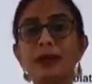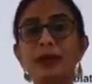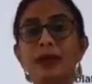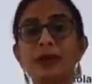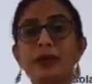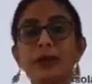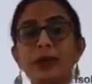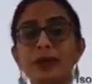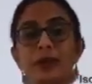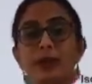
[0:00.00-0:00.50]

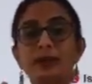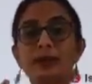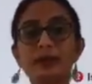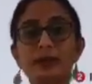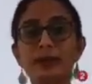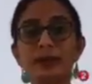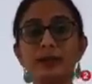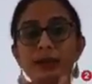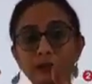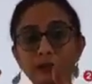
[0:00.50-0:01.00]
okay,
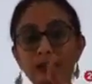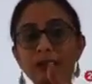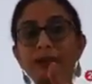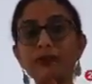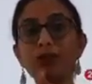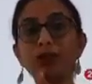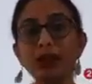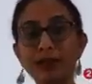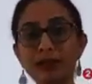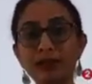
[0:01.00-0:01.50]
if you have
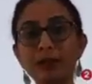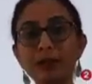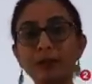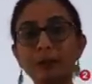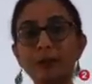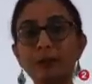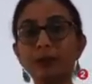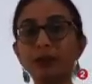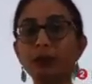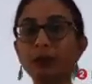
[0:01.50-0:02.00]
to cut a
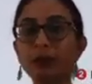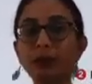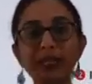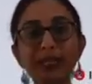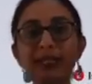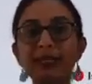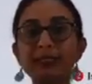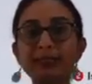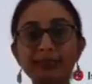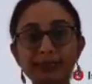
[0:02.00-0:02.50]
paper, we
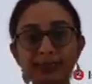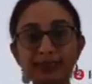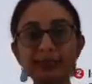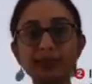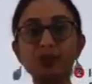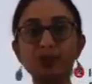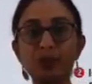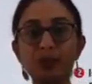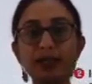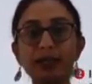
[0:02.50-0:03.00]
need a scissors
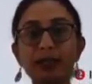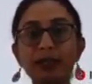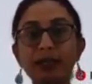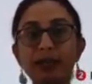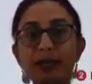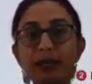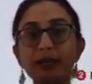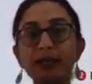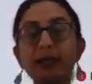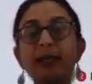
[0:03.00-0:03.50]
to cut it,
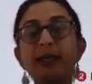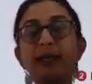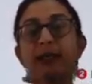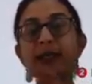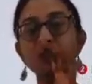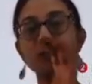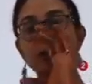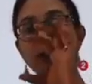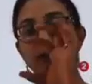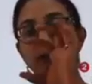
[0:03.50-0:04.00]
right?
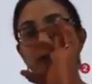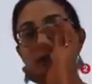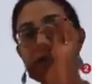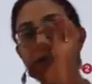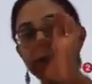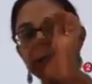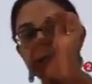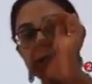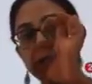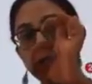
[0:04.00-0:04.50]
So if we
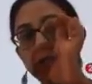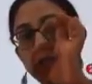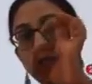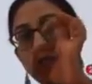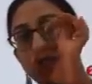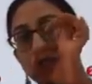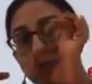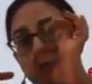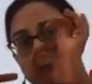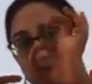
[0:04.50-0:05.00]
have a
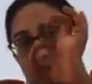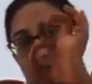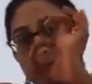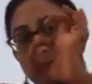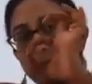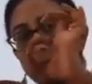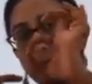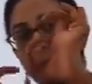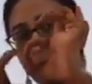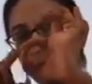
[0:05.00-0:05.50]
circular
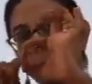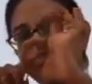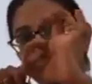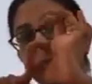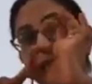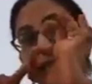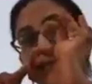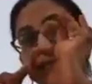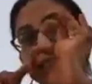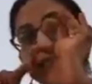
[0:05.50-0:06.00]
paper
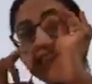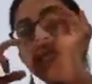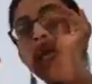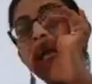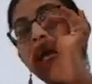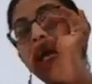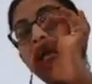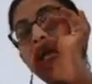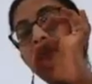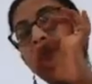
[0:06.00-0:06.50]
like this
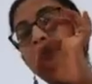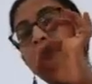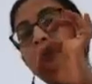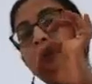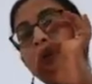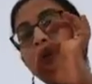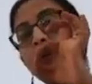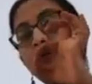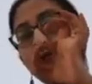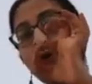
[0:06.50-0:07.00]
and we
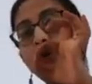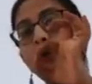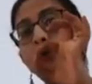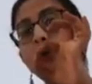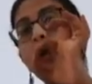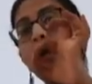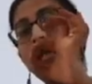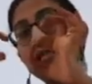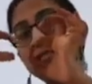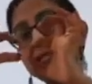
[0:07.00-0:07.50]
want to
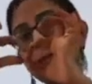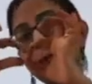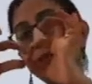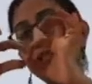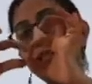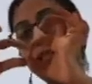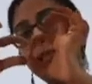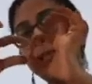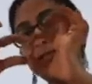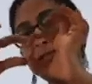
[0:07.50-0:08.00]
add
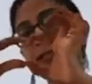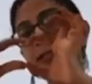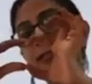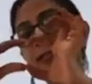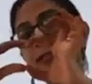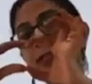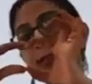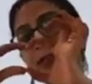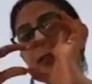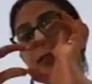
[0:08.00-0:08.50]
something else
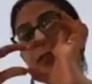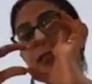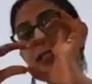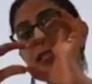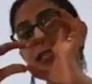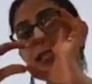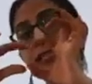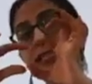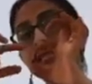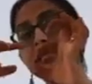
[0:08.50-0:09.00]
into this
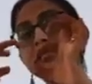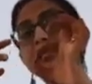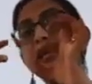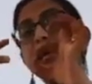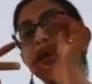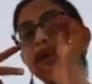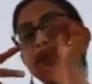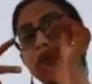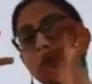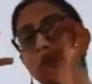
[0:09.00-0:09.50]
like this,
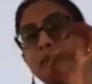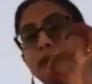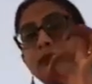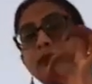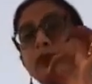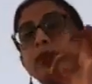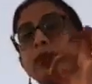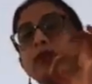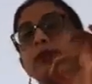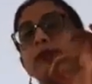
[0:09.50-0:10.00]
what we
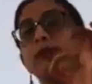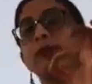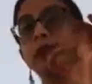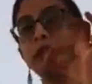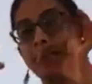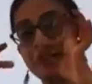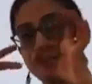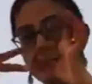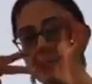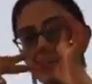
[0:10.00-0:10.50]
will do, we will
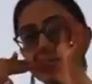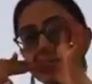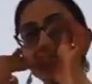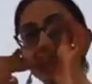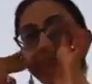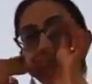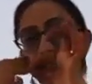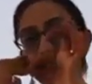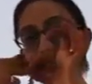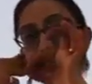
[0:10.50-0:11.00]
take a scissor,
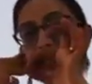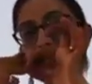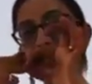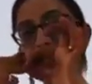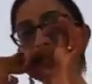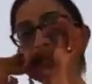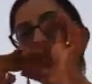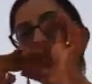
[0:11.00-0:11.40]
we will cut it,